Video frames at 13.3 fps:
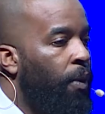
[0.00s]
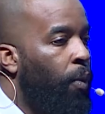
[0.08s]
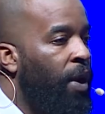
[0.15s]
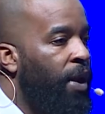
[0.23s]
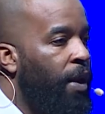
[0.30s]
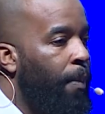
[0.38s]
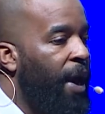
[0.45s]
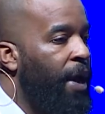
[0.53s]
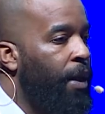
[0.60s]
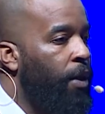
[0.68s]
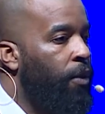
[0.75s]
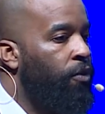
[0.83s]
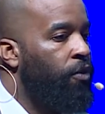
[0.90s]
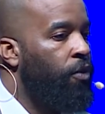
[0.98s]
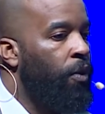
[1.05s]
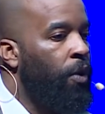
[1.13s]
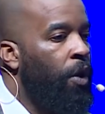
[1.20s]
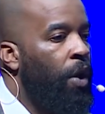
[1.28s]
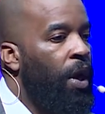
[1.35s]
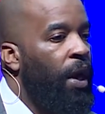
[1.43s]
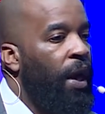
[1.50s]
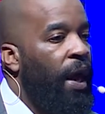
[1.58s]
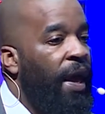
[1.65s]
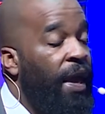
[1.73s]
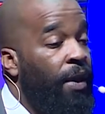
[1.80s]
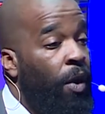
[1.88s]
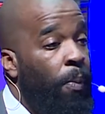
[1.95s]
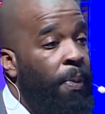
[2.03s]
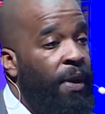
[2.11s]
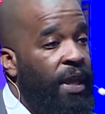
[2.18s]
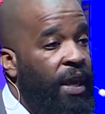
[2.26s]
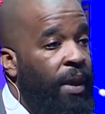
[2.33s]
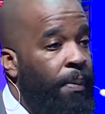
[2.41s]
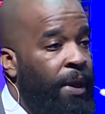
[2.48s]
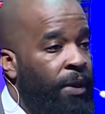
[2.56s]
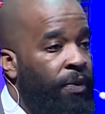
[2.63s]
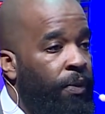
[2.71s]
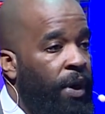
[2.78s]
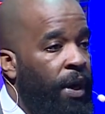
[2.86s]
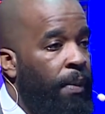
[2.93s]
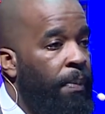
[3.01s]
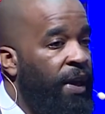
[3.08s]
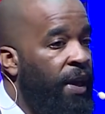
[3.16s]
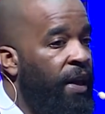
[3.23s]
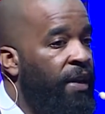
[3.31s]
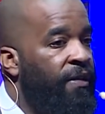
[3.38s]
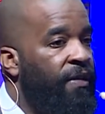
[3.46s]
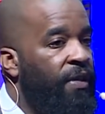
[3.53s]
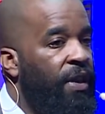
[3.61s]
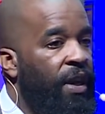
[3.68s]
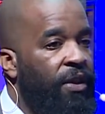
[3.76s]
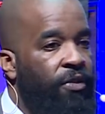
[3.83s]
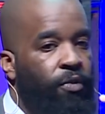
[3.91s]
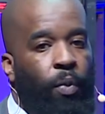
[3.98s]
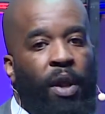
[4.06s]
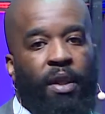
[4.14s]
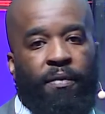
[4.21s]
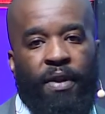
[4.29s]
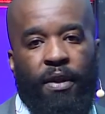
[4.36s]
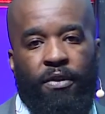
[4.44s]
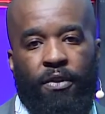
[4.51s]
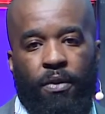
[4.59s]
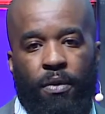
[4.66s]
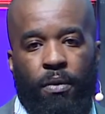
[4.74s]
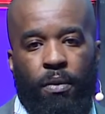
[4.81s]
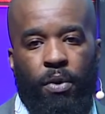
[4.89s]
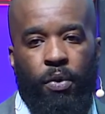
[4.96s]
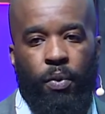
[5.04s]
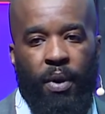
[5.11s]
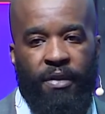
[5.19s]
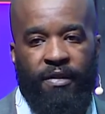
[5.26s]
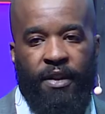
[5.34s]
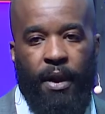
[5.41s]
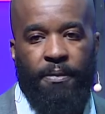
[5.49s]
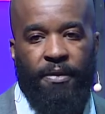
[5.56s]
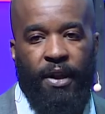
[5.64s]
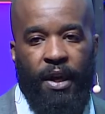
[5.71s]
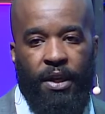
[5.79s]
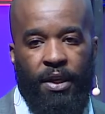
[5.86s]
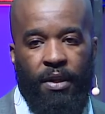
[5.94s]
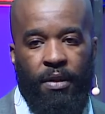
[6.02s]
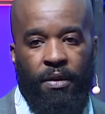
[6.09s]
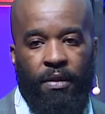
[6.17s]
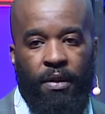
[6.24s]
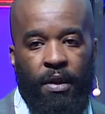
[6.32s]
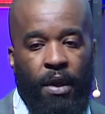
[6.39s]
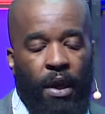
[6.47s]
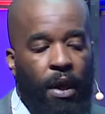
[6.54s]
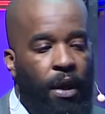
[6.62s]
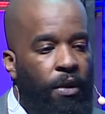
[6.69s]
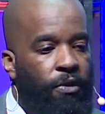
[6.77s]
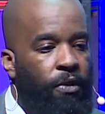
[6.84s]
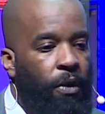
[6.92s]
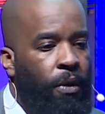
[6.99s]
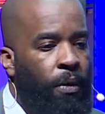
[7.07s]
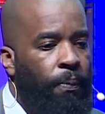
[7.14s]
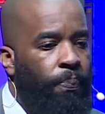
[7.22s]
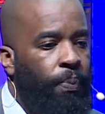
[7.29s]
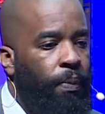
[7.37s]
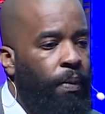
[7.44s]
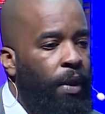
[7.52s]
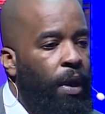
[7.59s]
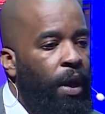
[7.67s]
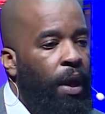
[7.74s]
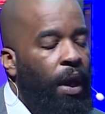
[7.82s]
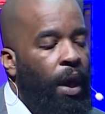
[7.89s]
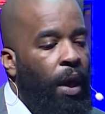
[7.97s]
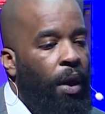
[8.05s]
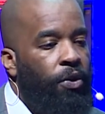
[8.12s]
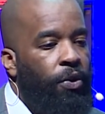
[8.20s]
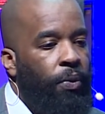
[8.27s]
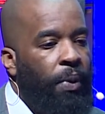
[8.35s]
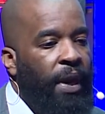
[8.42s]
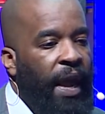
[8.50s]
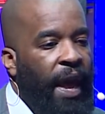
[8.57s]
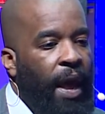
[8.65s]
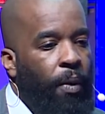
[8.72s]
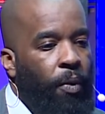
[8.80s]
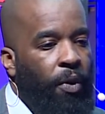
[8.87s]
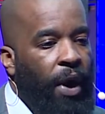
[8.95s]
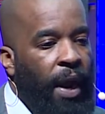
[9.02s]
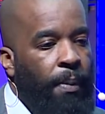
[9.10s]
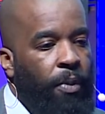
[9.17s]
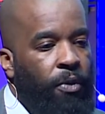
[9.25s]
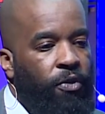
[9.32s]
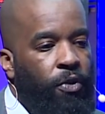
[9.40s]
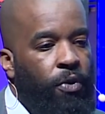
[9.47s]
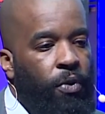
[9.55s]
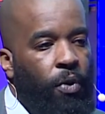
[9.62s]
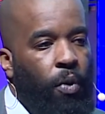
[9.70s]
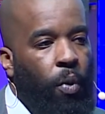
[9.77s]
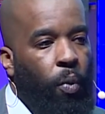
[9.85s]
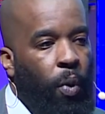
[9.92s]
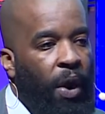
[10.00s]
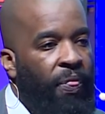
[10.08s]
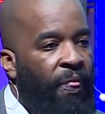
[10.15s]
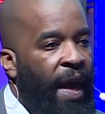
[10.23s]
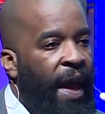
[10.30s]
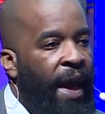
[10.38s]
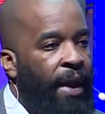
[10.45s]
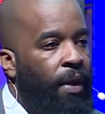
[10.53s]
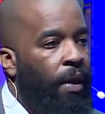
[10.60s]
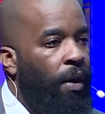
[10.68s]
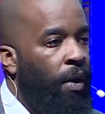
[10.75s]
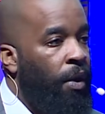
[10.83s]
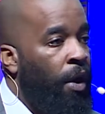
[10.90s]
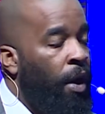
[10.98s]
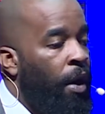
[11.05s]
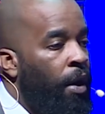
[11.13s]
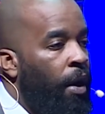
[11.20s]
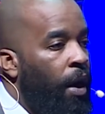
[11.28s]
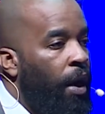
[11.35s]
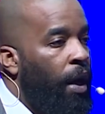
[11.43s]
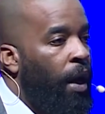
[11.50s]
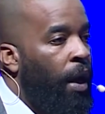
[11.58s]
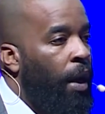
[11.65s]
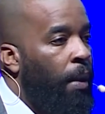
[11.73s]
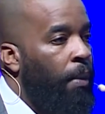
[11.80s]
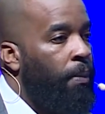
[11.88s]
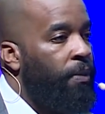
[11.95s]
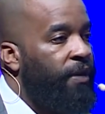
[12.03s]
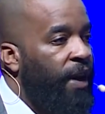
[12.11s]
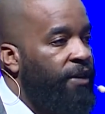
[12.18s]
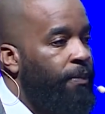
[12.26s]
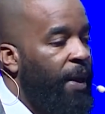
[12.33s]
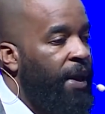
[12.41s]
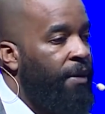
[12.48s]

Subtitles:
one of the payloads, in OpenDMP3 because it's relevant to US substations. So doing that, we're able to run that on our testbed